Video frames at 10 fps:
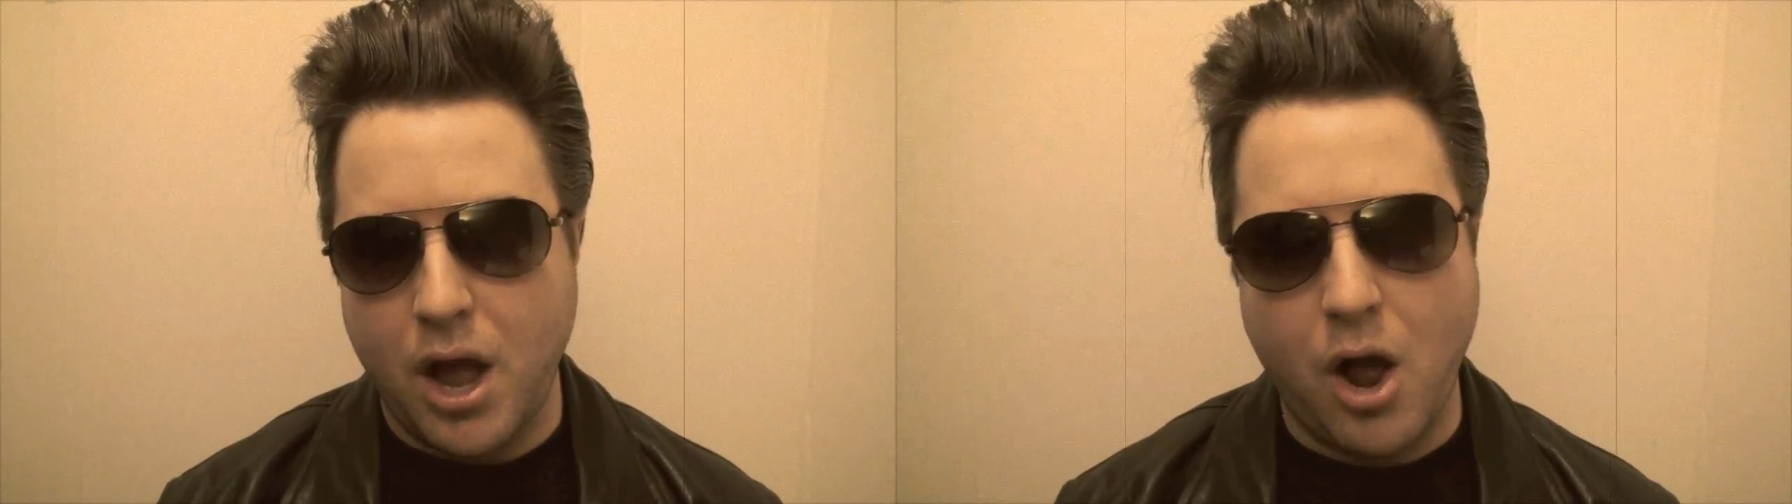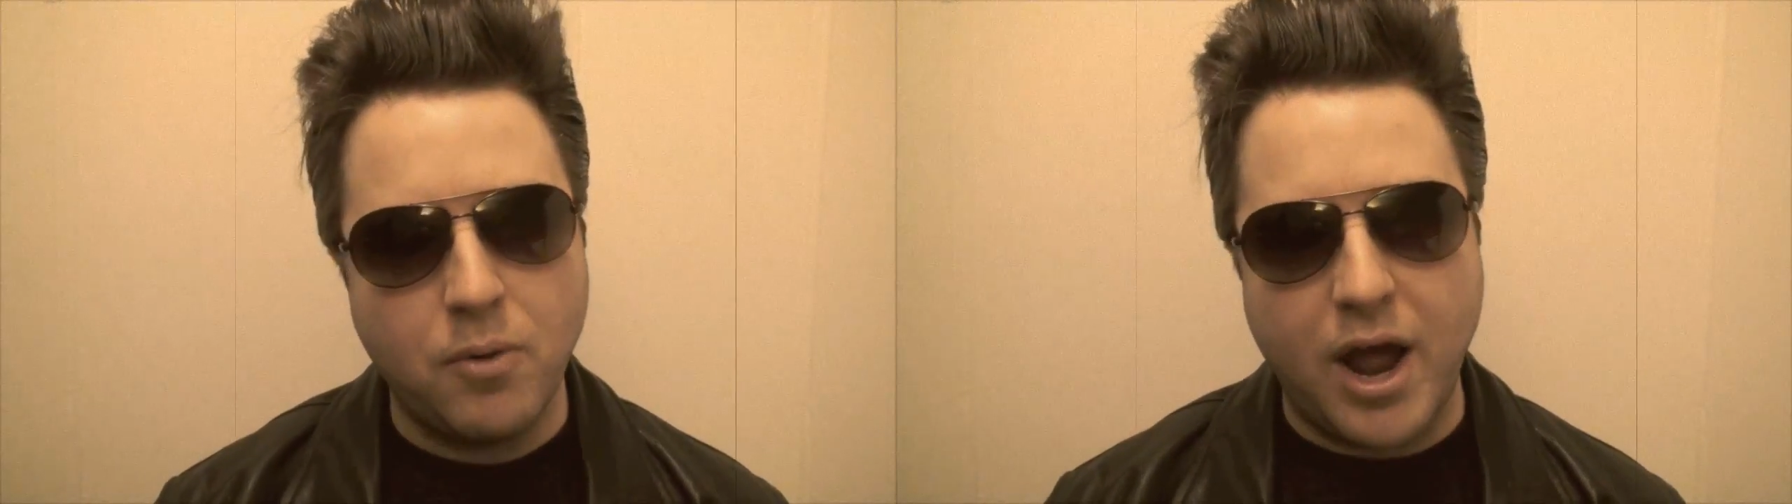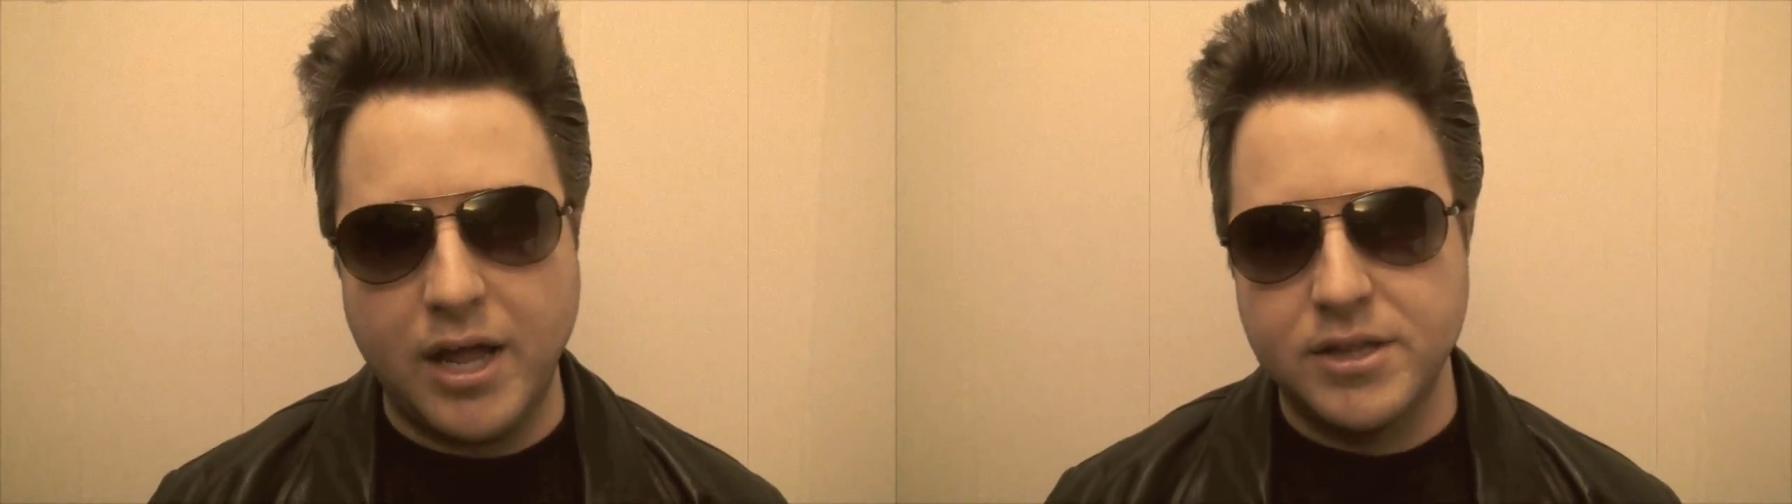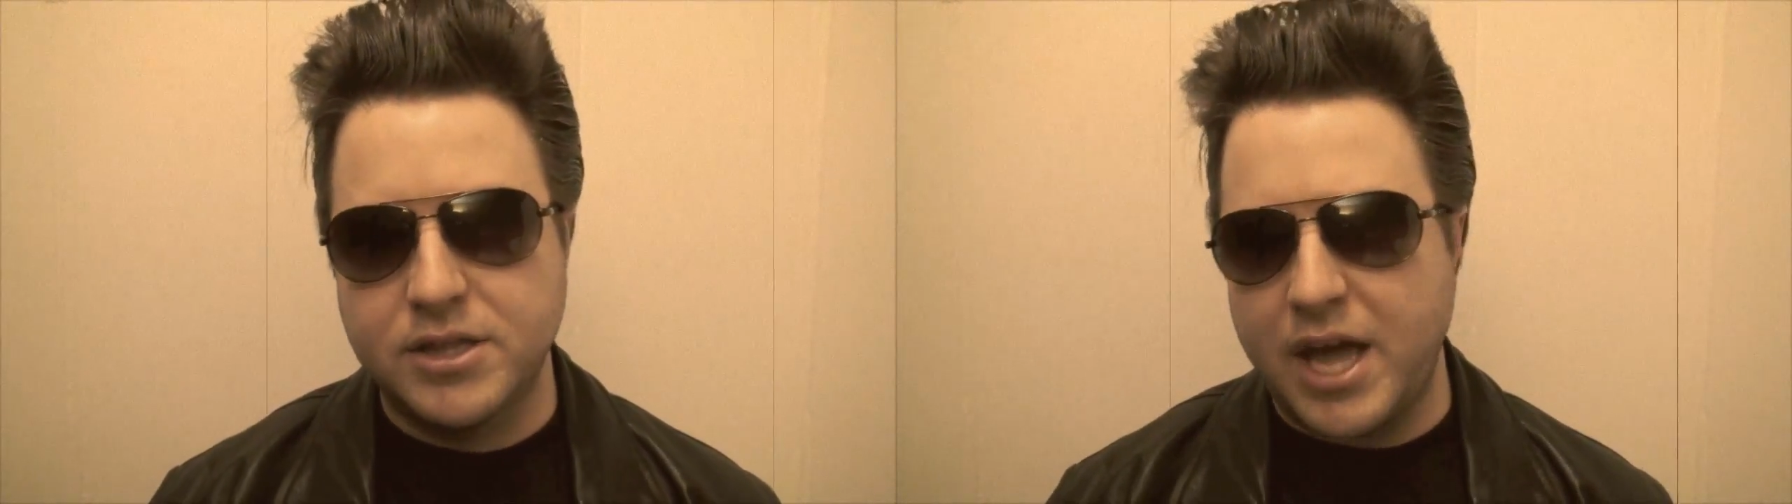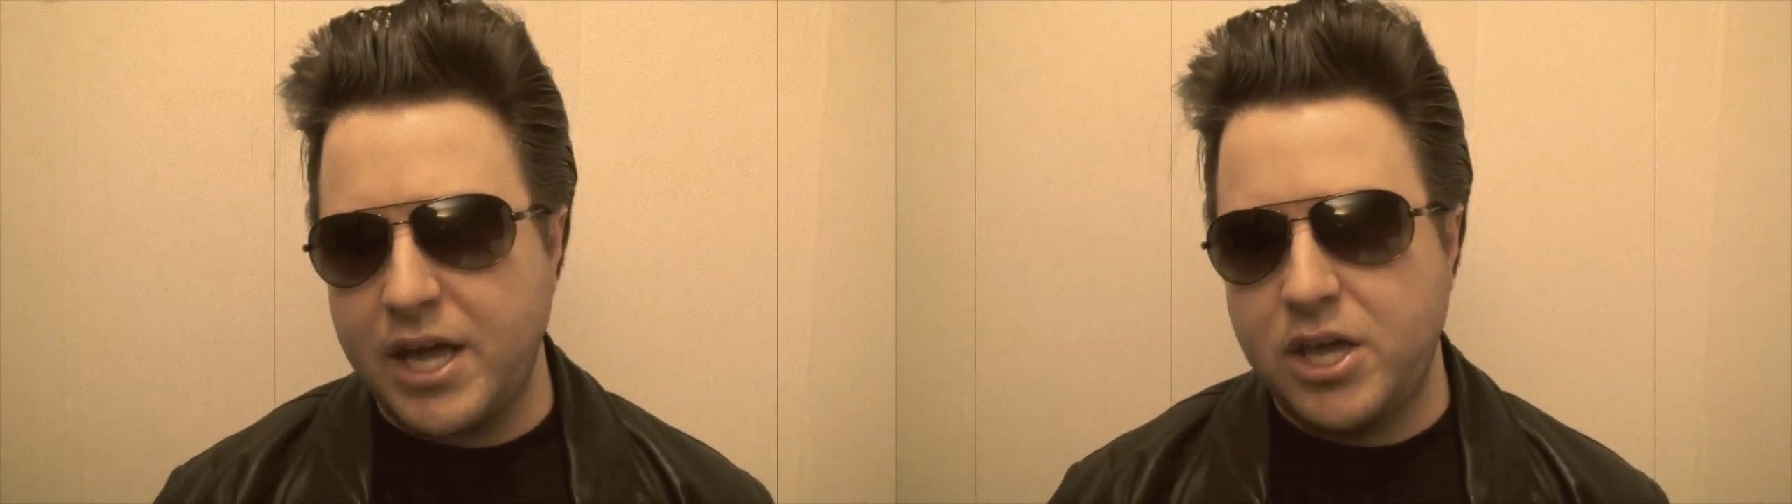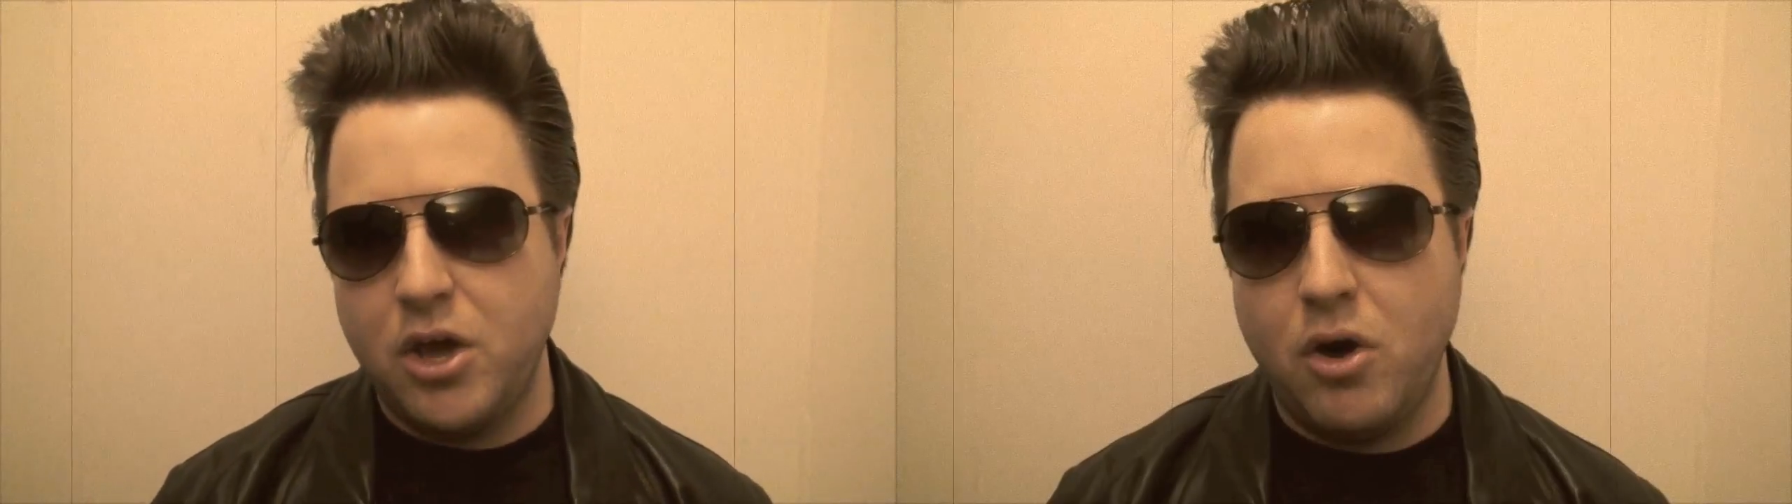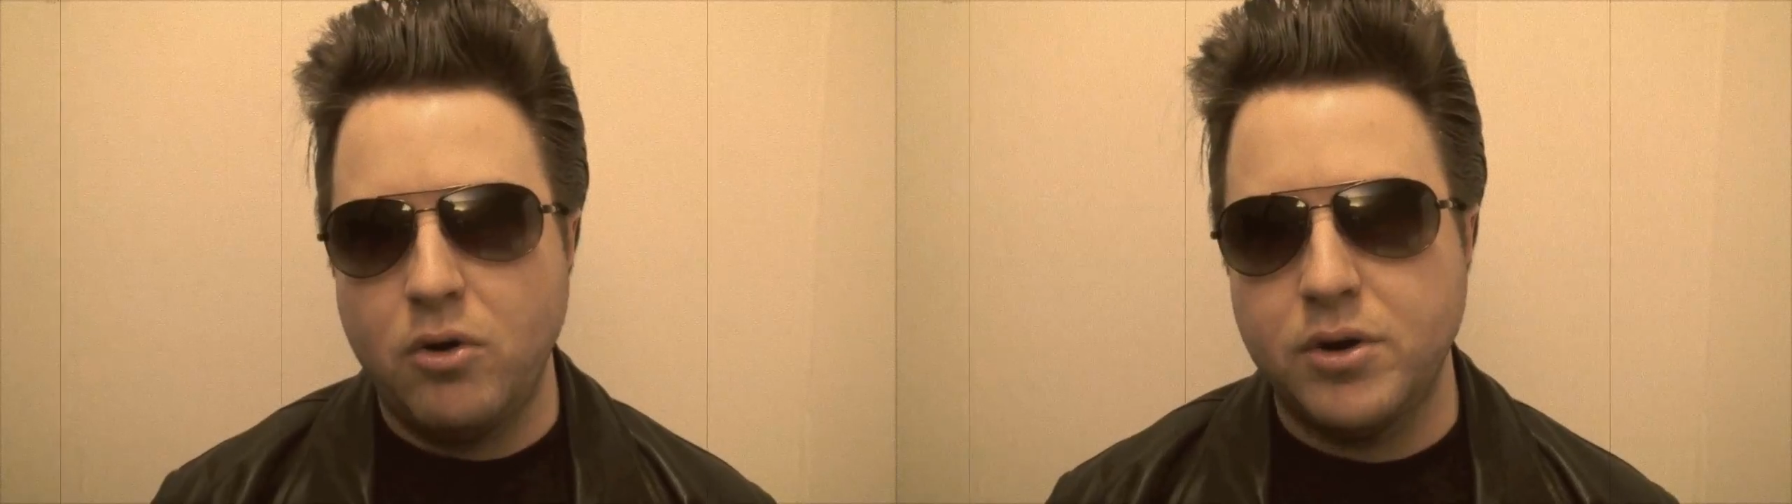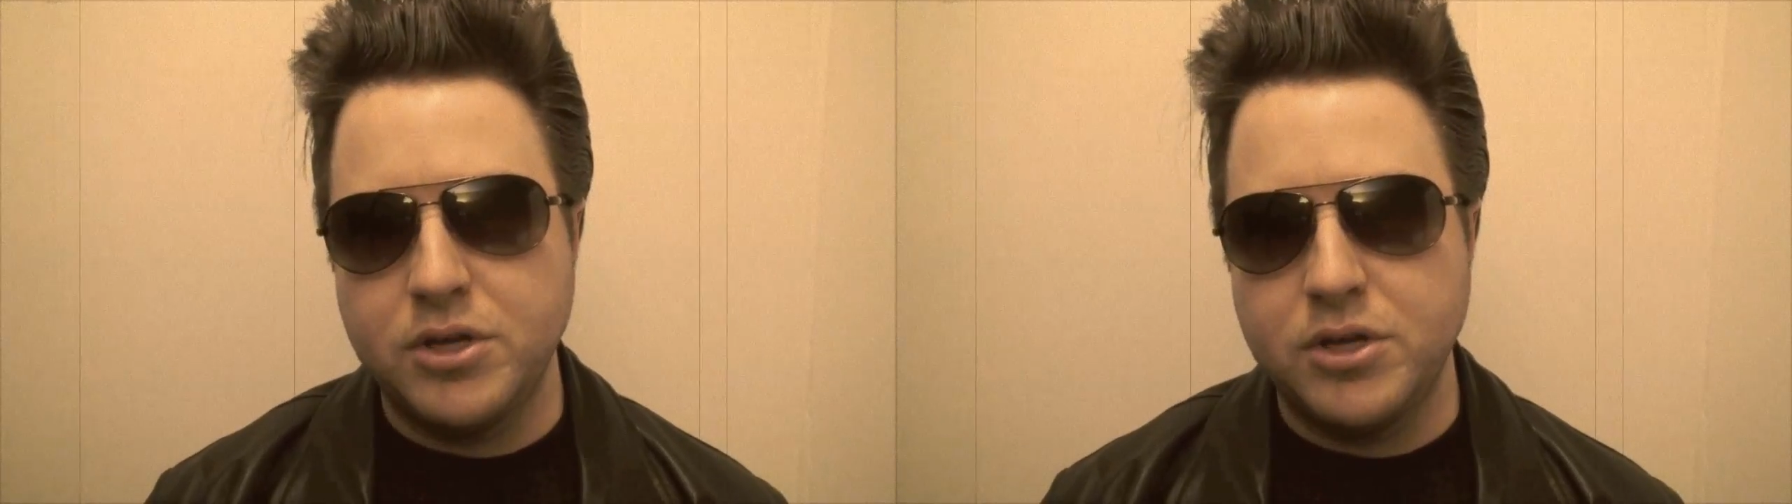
All right. Thank you.